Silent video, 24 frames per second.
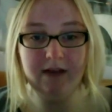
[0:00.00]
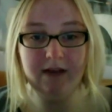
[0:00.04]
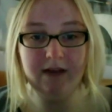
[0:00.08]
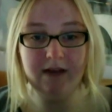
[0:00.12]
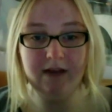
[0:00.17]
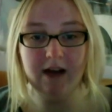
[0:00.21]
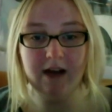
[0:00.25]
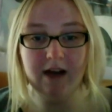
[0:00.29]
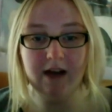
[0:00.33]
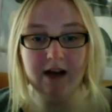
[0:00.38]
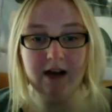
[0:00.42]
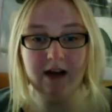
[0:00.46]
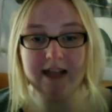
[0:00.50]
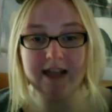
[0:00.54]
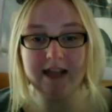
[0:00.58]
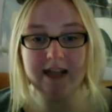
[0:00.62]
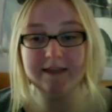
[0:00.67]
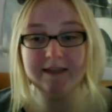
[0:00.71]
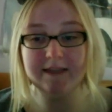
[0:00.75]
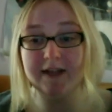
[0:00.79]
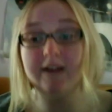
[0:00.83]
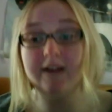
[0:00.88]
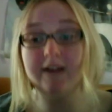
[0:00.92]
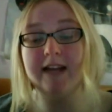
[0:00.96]
all tag
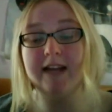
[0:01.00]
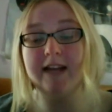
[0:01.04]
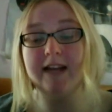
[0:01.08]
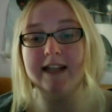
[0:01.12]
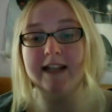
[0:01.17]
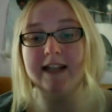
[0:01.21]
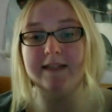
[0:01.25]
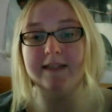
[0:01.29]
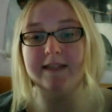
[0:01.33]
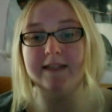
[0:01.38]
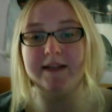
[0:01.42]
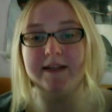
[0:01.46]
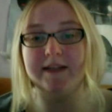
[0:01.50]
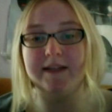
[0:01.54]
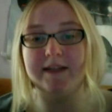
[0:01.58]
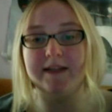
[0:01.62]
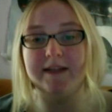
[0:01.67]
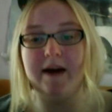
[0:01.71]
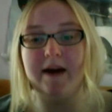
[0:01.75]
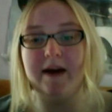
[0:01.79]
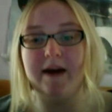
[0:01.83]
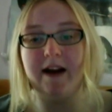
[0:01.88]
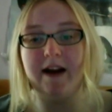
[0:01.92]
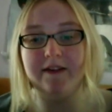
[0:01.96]
teams. And all tag teams came
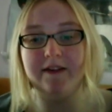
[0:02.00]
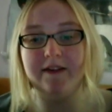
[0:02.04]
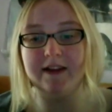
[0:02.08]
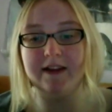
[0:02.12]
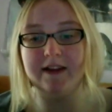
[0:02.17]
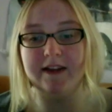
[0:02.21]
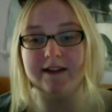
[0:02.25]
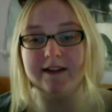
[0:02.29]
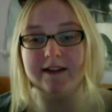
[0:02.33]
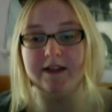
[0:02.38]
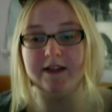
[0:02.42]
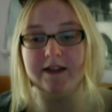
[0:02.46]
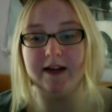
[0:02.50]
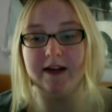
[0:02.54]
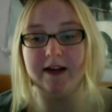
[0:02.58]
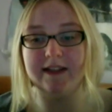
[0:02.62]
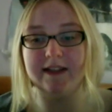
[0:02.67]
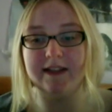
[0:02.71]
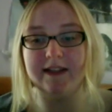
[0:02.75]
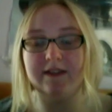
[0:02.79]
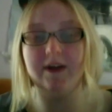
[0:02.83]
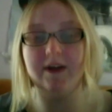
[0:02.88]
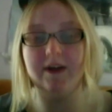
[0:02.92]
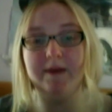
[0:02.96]
out after this, too. I guess
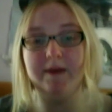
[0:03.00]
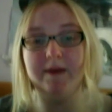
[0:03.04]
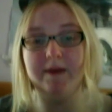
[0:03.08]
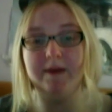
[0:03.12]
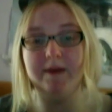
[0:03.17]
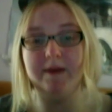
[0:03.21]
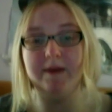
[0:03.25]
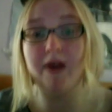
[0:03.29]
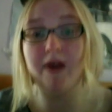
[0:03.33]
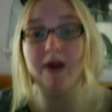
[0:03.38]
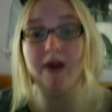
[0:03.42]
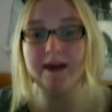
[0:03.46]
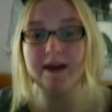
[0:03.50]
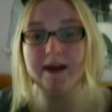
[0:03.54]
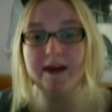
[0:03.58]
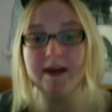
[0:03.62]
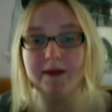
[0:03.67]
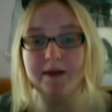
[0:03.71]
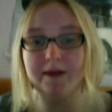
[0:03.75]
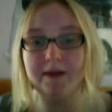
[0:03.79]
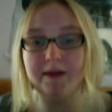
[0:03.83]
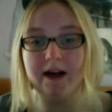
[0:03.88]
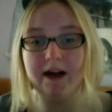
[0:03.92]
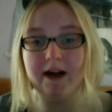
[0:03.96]
it's going to be Primetime
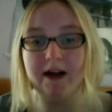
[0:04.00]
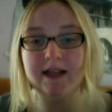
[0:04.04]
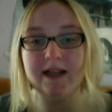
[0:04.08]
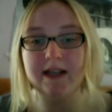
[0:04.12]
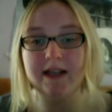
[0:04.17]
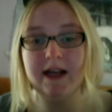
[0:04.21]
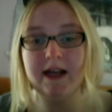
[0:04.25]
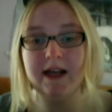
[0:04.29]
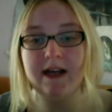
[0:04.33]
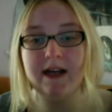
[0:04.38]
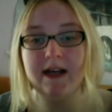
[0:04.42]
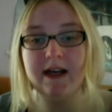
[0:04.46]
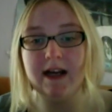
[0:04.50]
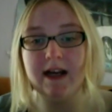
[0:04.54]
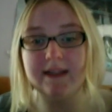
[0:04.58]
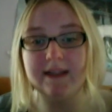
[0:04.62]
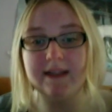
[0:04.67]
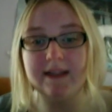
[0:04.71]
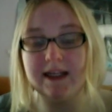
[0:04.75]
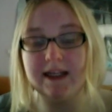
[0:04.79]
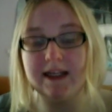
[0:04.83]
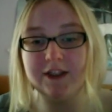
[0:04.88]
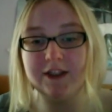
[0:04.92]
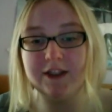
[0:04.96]
Players,
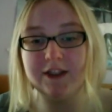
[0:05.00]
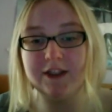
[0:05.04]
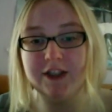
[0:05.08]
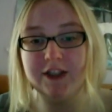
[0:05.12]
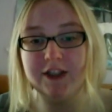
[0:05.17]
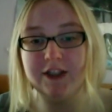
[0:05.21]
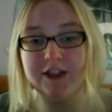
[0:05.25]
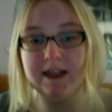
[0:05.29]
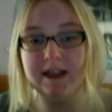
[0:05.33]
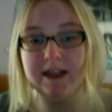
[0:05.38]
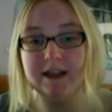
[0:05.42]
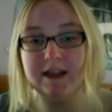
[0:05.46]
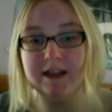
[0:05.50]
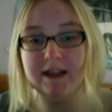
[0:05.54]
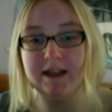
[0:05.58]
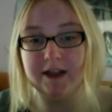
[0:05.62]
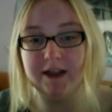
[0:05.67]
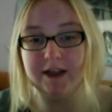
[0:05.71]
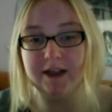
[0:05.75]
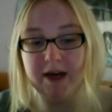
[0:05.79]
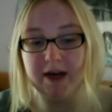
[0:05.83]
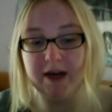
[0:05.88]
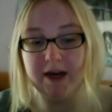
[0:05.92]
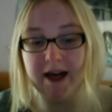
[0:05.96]
Ascension,
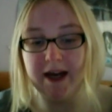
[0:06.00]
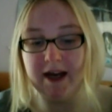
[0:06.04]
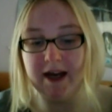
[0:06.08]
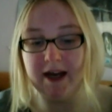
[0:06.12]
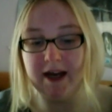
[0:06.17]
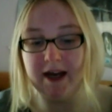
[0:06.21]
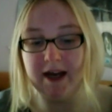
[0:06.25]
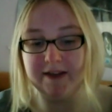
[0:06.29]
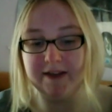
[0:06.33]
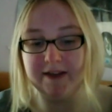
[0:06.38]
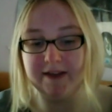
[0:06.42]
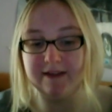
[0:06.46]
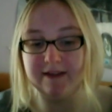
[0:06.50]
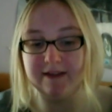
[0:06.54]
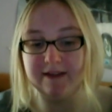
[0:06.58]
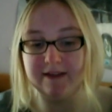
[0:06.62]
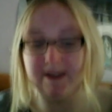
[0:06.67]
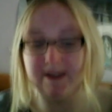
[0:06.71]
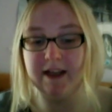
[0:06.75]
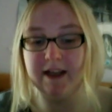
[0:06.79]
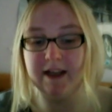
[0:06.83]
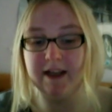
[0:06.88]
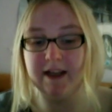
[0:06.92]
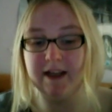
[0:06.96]
New Day,
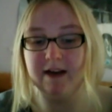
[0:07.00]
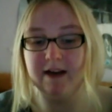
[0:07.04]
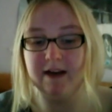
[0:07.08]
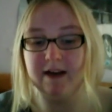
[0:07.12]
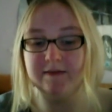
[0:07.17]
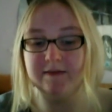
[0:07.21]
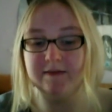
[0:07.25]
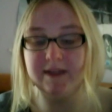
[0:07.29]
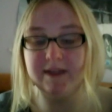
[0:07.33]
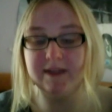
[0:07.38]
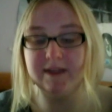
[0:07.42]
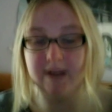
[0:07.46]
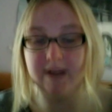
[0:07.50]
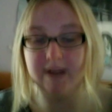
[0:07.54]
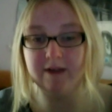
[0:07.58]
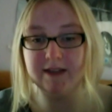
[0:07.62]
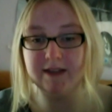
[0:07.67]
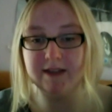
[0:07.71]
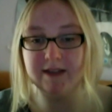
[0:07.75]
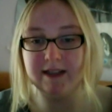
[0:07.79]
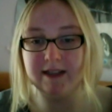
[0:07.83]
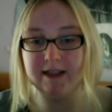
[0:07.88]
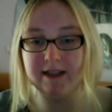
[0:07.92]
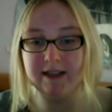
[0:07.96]
obviously, Cesaro
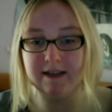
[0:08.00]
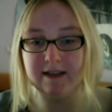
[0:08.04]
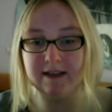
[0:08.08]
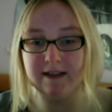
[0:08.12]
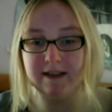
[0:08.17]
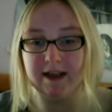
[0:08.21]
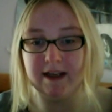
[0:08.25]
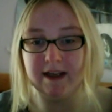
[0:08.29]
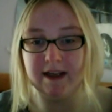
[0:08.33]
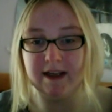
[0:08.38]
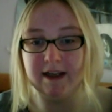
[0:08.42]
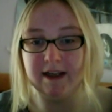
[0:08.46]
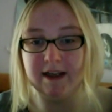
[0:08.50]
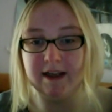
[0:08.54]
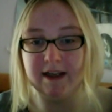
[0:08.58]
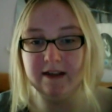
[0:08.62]
and Tyson Kidd,